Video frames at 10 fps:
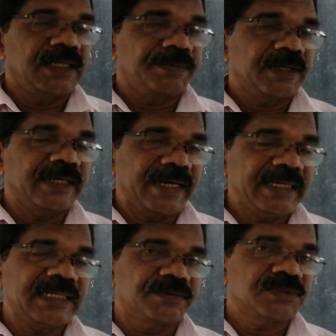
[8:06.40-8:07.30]
different
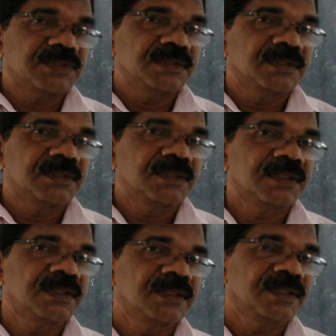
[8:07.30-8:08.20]
atoms,
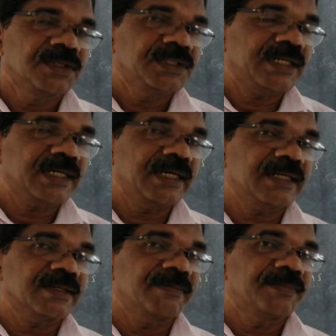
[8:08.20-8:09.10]
there
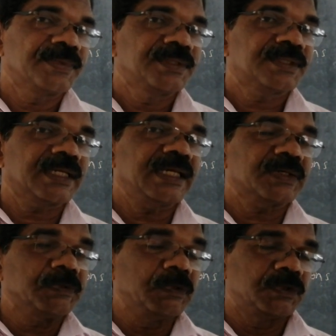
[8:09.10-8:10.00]
are 3
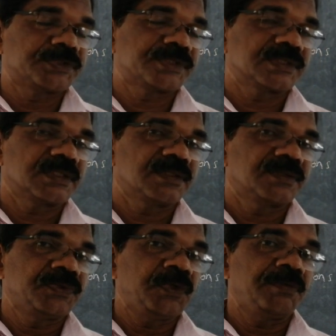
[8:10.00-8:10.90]
rules
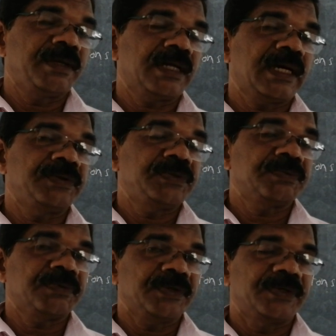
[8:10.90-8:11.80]
you may have
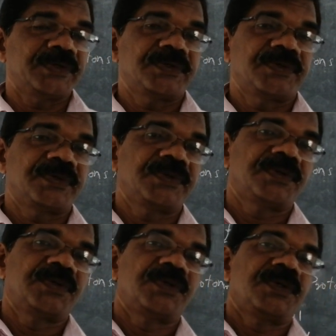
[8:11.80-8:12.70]
to follow.
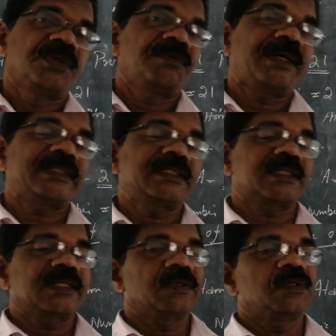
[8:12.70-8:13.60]
What
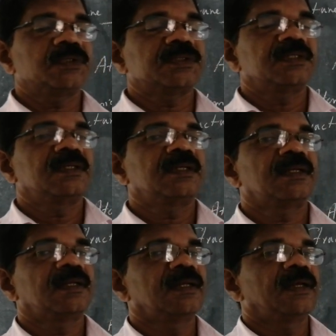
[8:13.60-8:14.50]
are 3 rules?
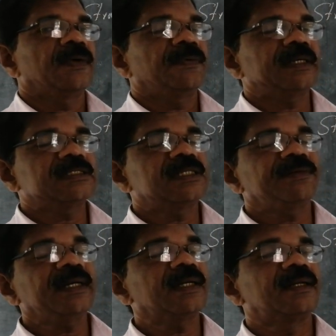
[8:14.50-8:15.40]
First
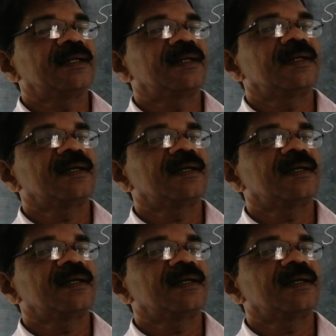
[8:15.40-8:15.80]
one,